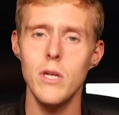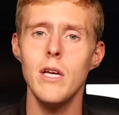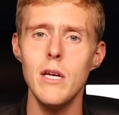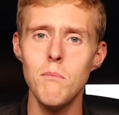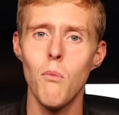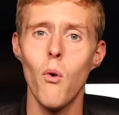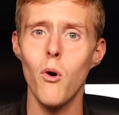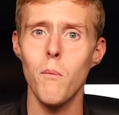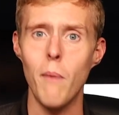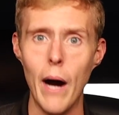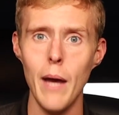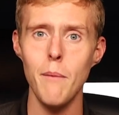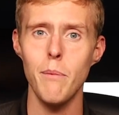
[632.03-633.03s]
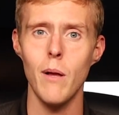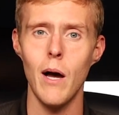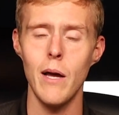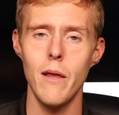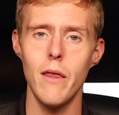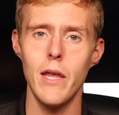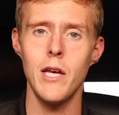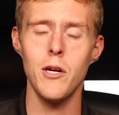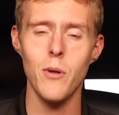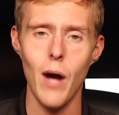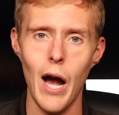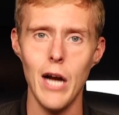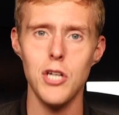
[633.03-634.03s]
need more pipeline than
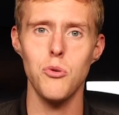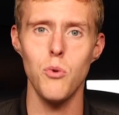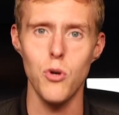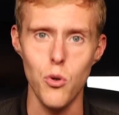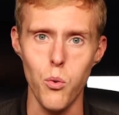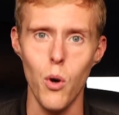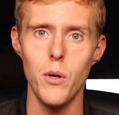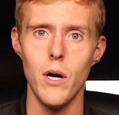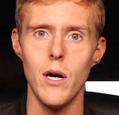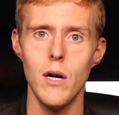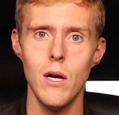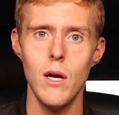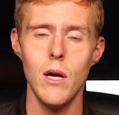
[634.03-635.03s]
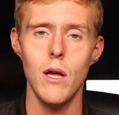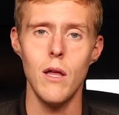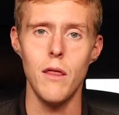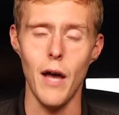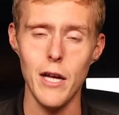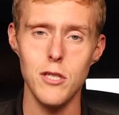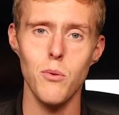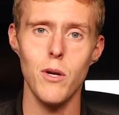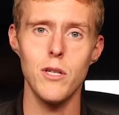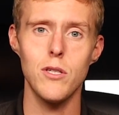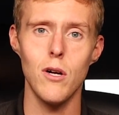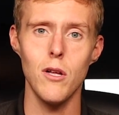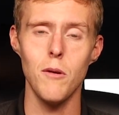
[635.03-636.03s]
your actual quota. That's what
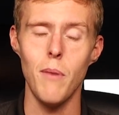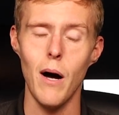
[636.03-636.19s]
it's all